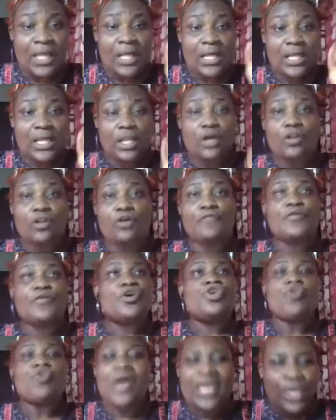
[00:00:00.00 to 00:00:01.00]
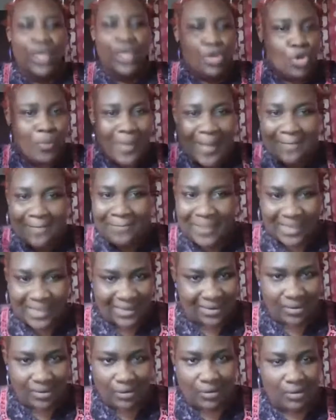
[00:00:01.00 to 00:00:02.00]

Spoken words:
You're a human being.